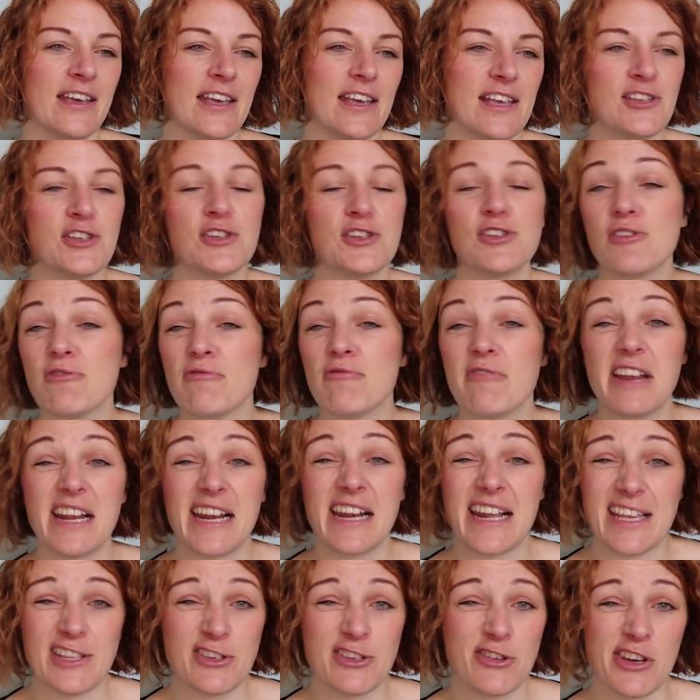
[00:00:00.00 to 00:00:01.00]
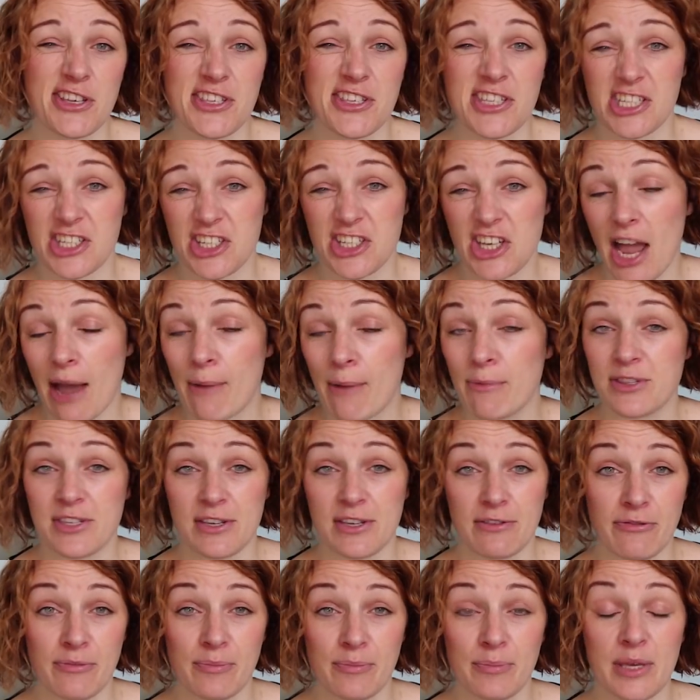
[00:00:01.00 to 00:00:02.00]
it's just a really interesting chat with
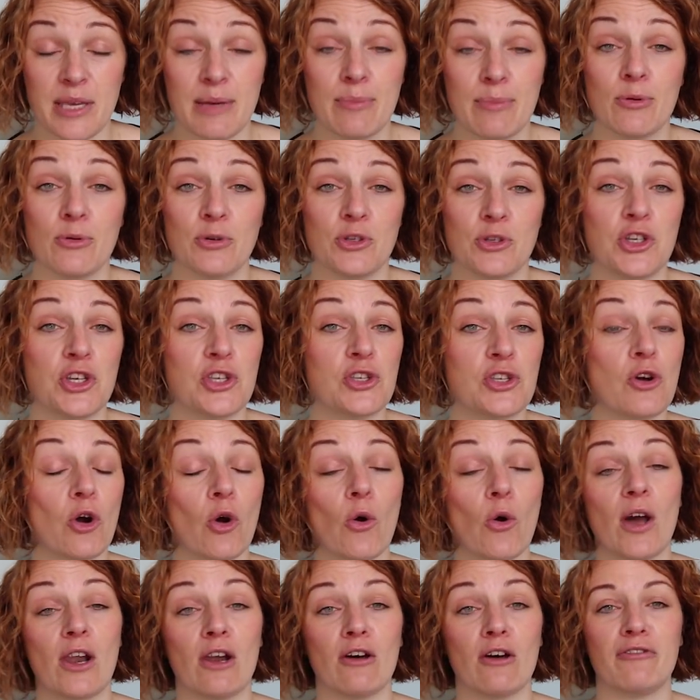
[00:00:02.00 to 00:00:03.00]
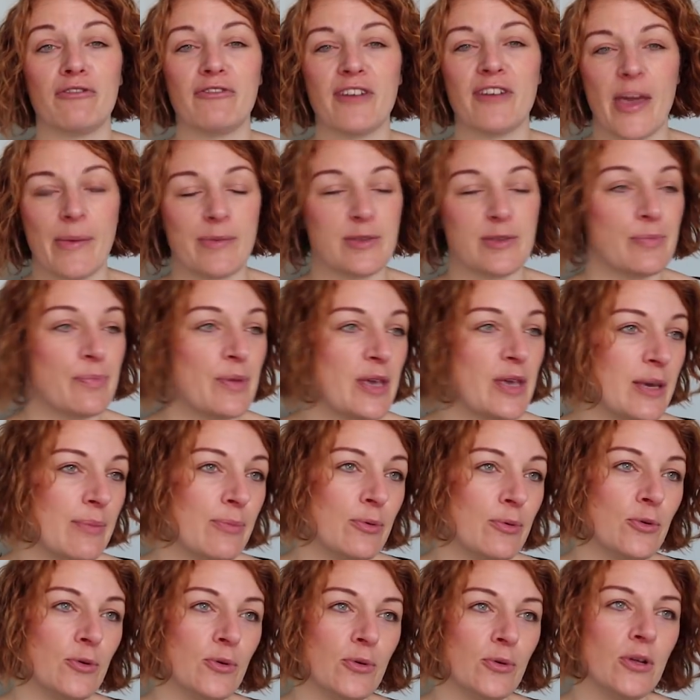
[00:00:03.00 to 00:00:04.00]
different people, and she's got quite a lot of famous
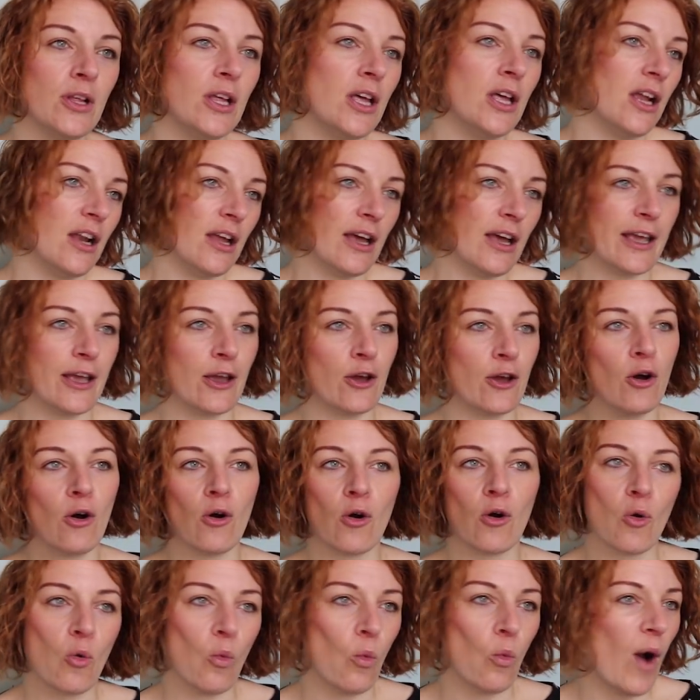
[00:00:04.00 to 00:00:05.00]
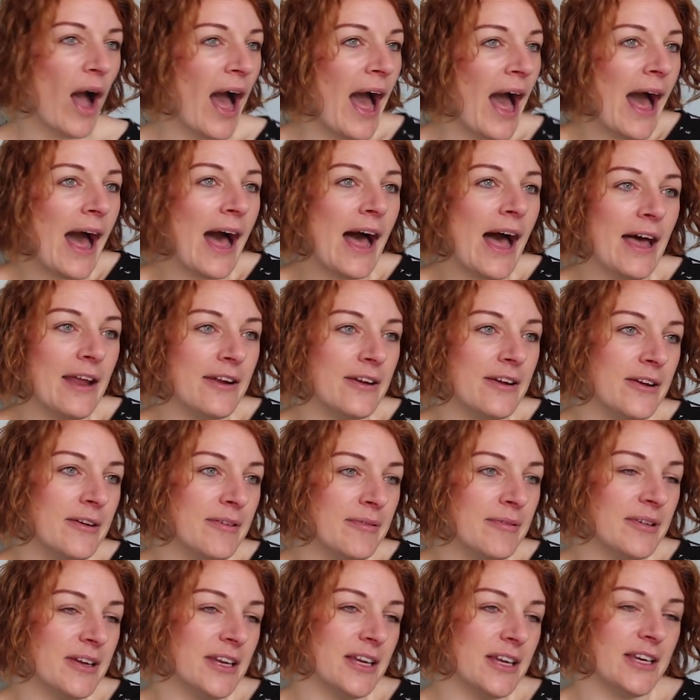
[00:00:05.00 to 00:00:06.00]
people like Gok Wan
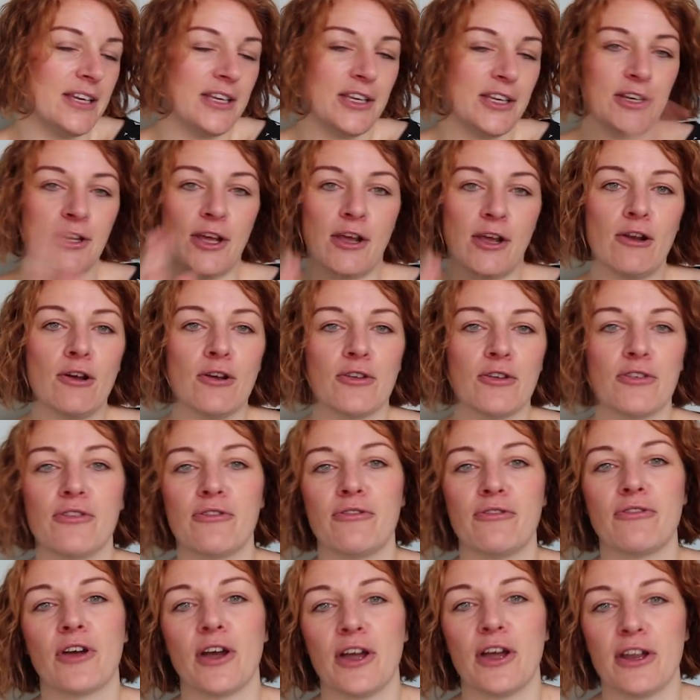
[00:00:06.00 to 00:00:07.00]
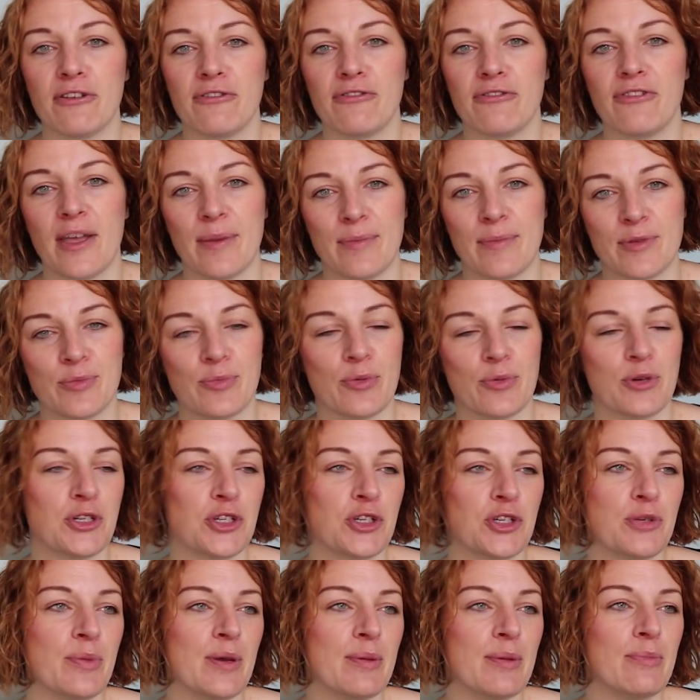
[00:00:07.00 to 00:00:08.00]
and, you know, lots of kind of famous
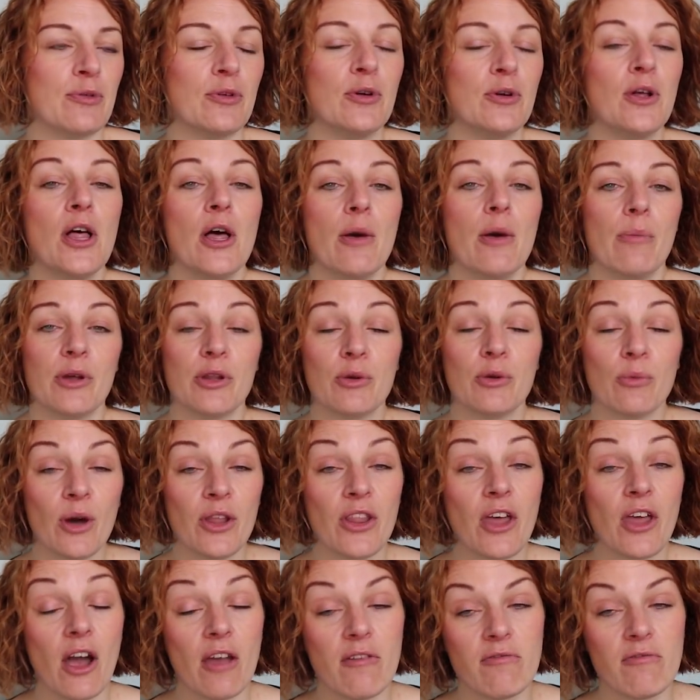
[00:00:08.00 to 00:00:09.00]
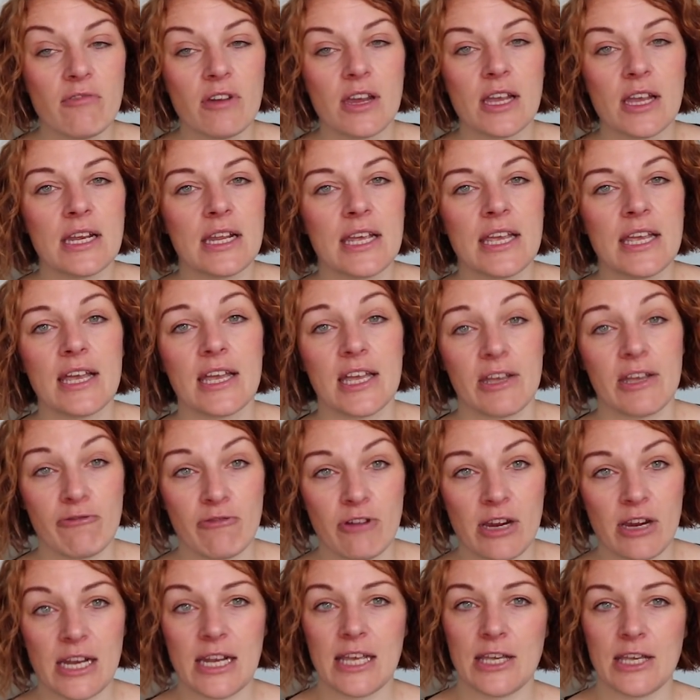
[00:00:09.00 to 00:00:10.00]
British people. But the one that I really,
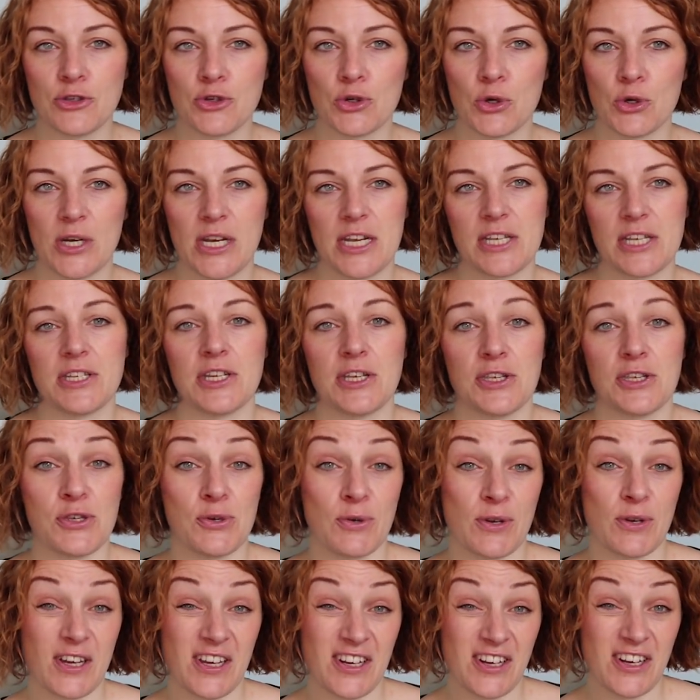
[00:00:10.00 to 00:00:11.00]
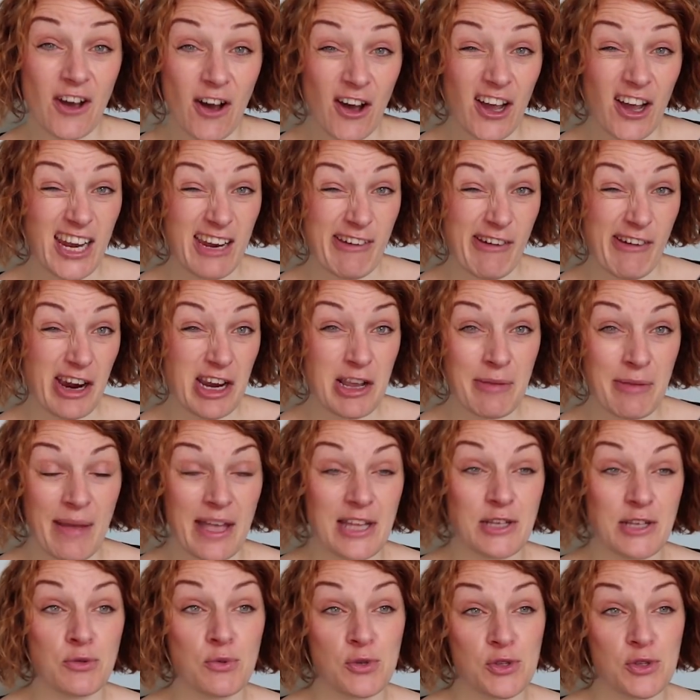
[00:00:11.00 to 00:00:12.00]
really enjoyed listening to and I'd highly
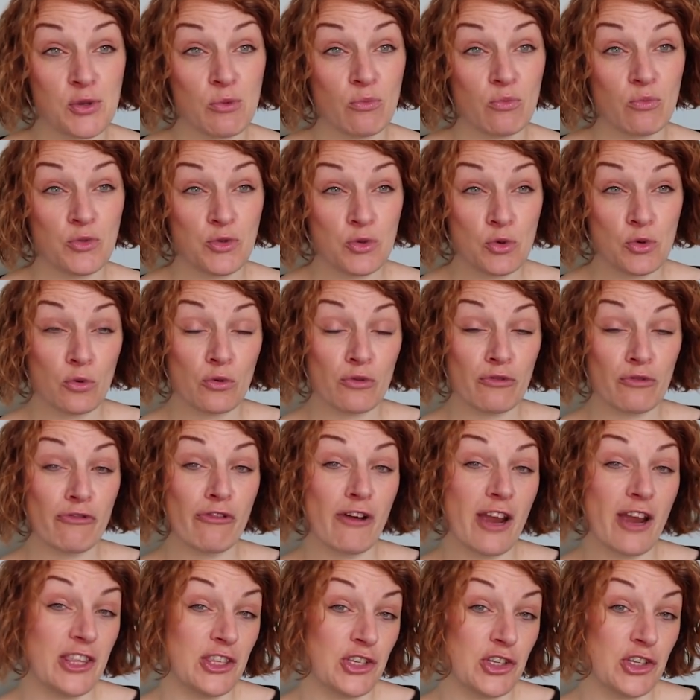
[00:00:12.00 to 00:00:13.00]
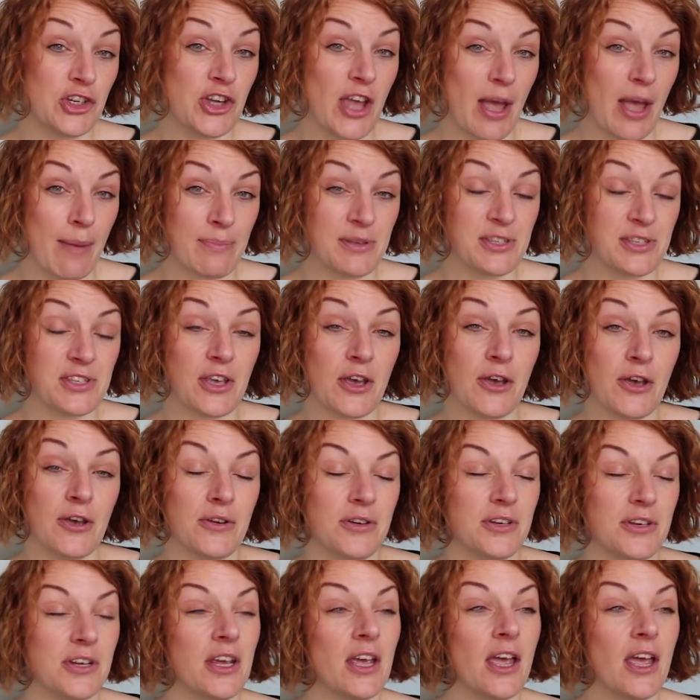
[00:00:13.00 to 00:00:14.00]
recommend was the Dawn French
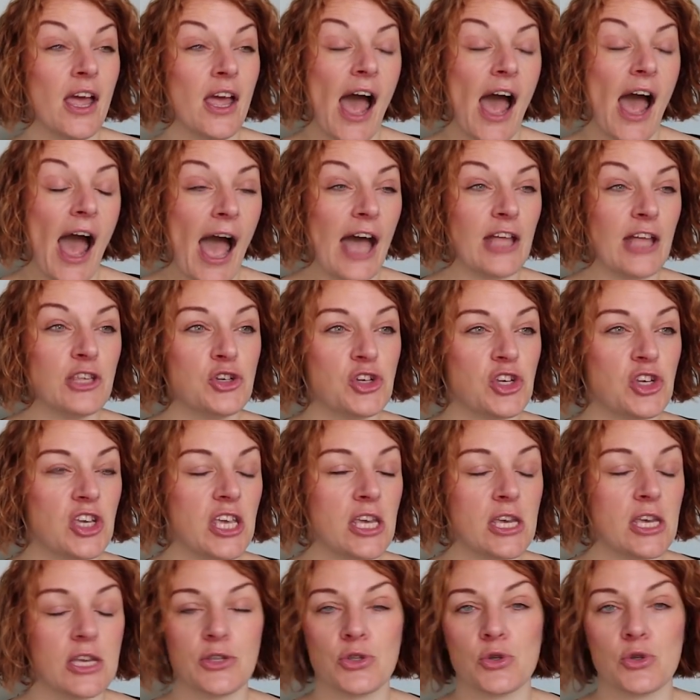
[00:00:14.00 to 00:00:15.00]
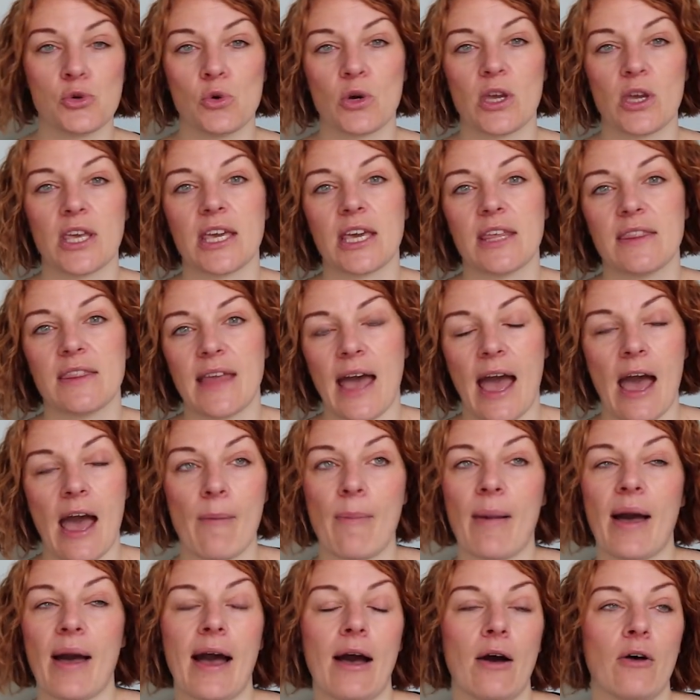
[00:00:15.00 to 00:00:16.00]
episode. And she is talking in that
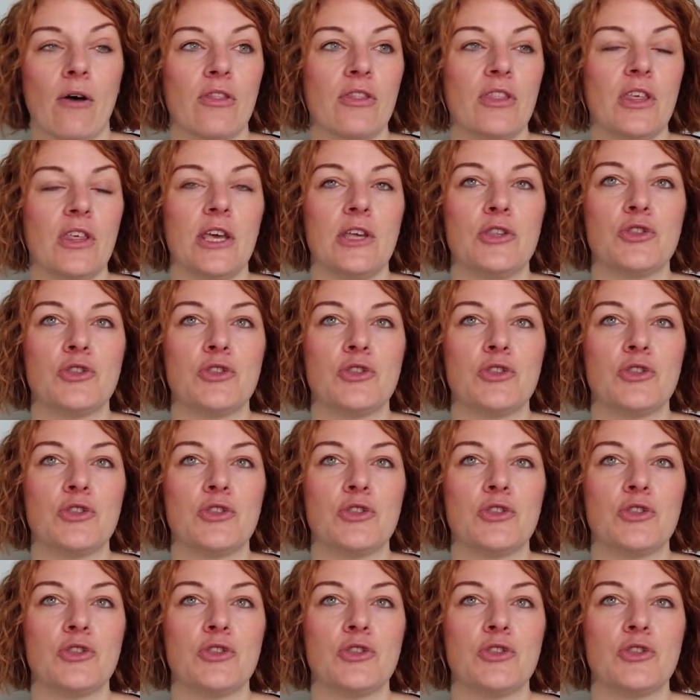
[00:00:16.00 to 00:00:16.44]
about the